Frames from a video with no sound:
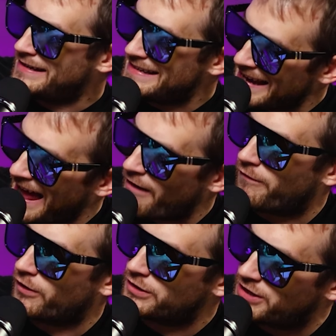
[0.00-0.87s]

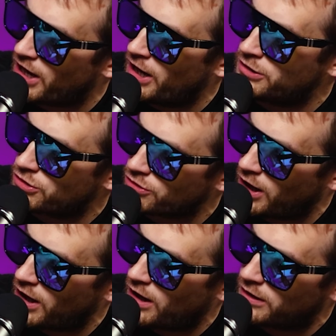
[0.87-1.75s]
never done
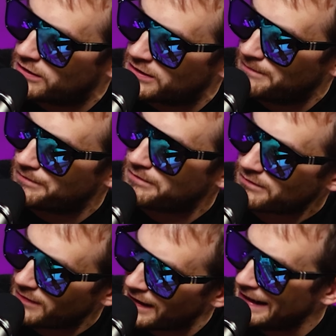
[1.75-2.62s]
drugs
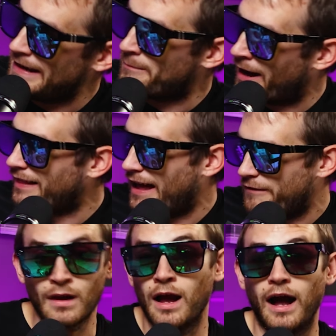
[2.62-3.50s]
in my
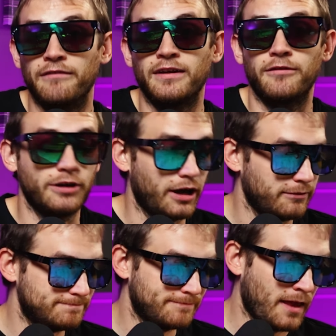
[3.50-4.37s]
life. I've never done
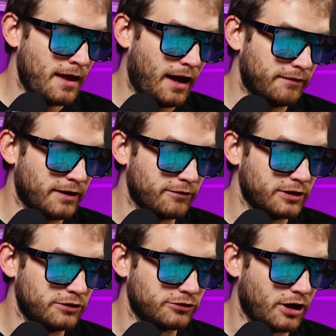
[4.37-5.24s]
them. I've never
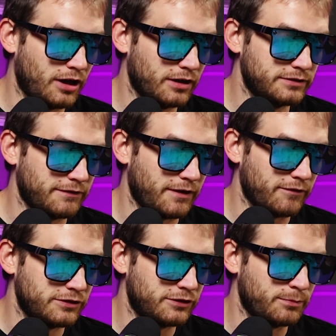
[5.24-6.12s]
done drugs. I've
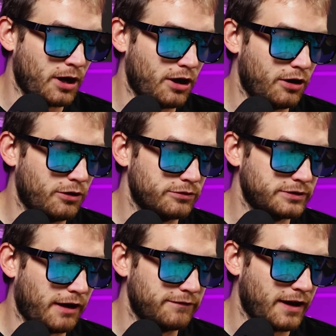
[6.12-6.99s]
never
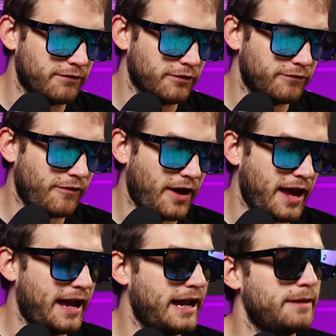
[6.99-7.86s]
smoked. I've never
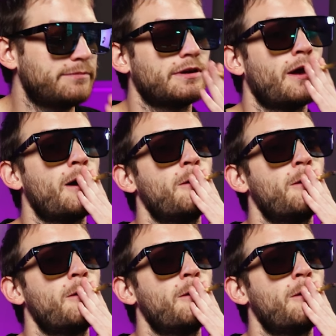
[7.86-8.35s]
vaped.